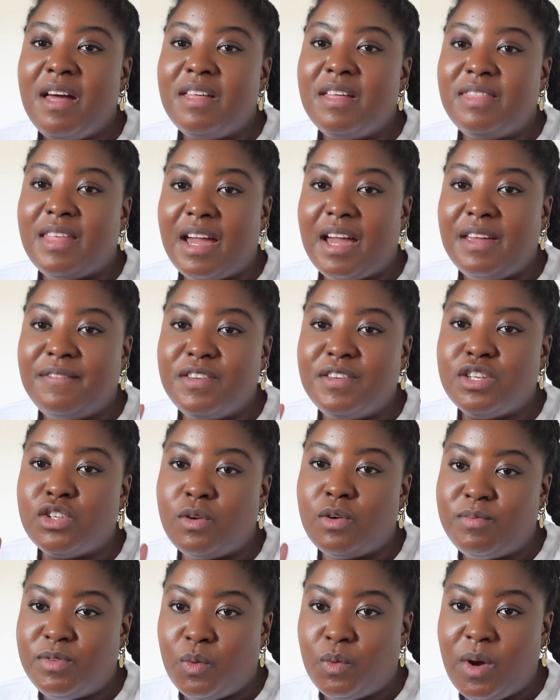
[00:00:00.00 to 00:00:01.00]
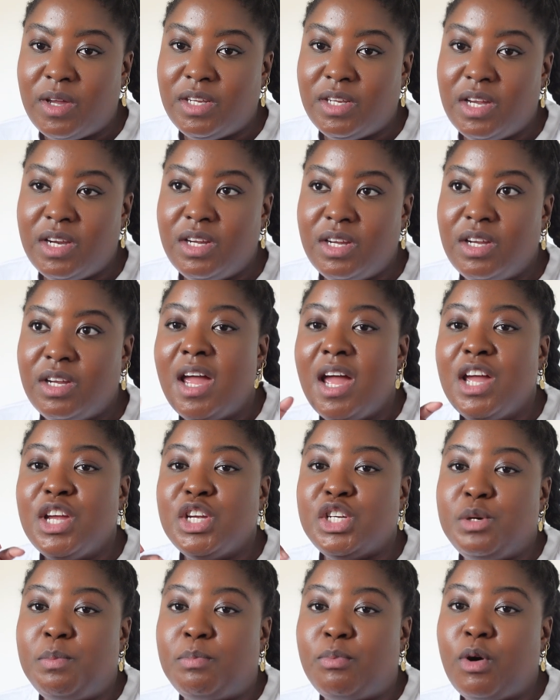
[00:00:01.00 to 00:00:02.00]
that if he stops the wedding,
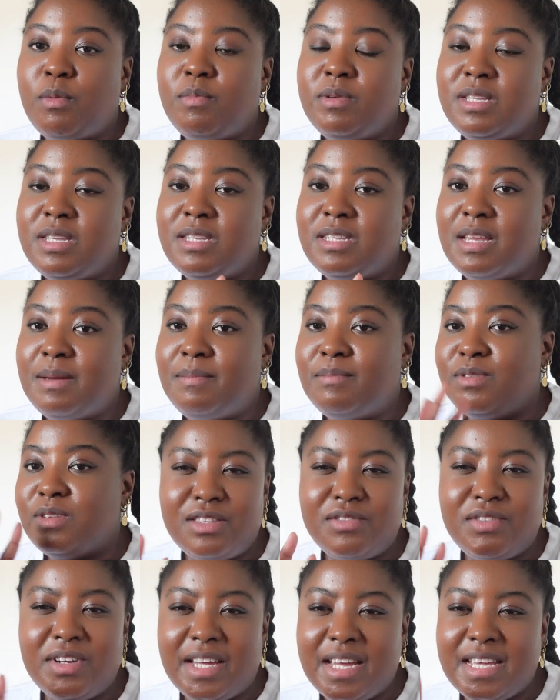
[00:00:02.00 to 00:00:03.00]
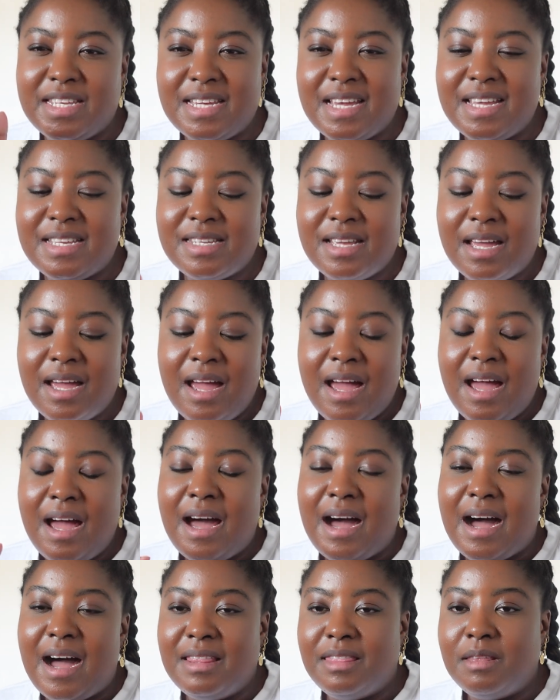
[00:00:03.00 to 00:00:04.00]
she promises him 3 kisses,
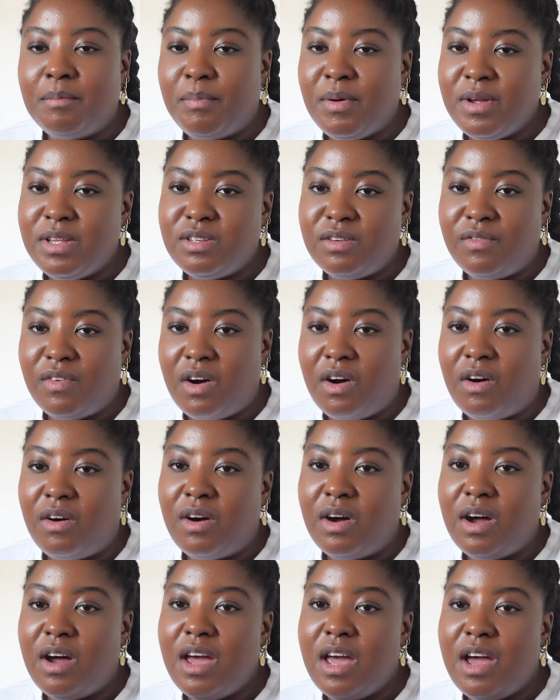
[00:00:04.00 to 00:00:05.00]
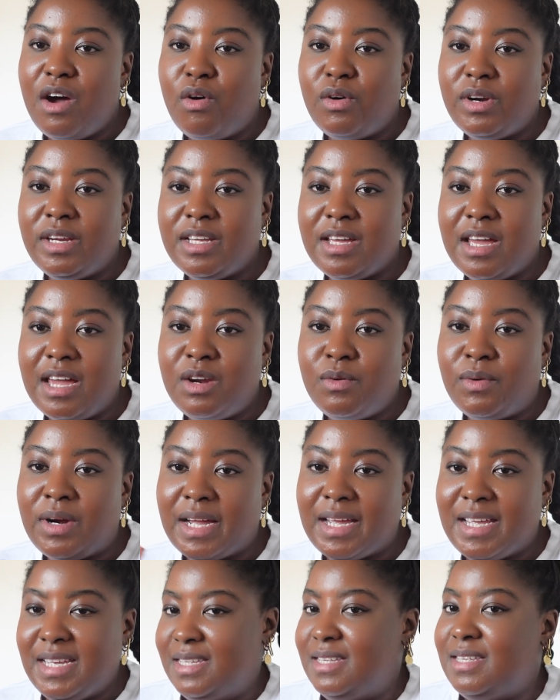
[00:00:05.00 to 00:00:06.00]
and the Prince of Heart, or anyone
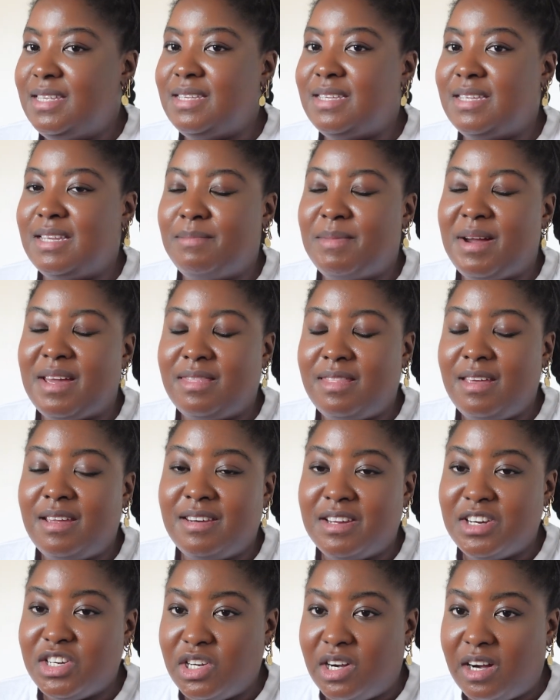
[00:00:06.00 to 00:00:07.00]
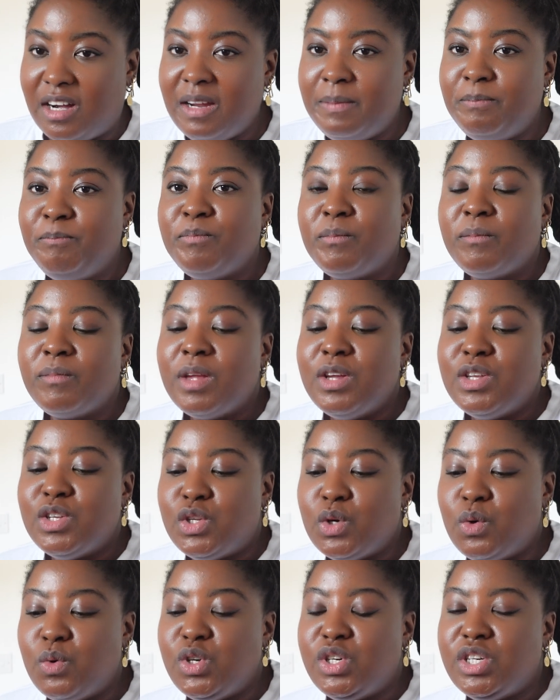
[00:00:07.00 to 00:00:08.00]
that kisses him, I think they die.
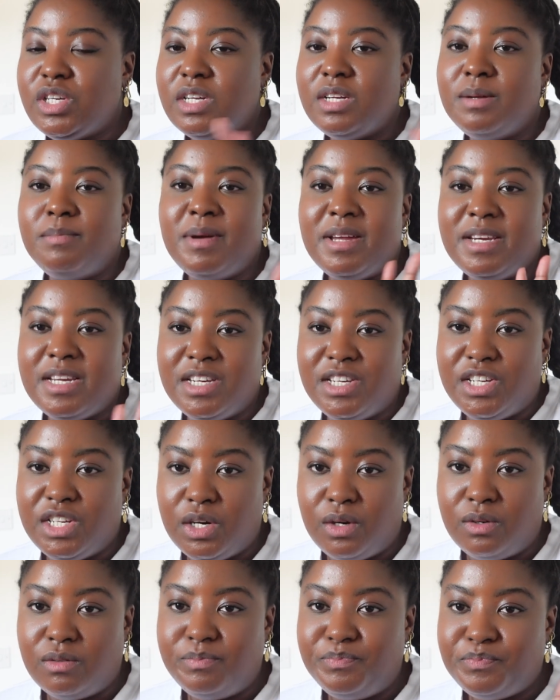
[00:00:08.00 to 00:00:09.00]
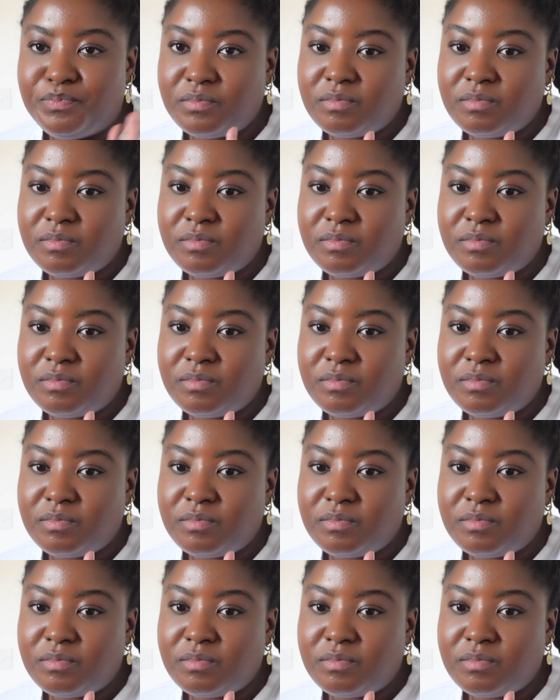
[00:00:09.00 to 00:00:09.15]
So she made a deal.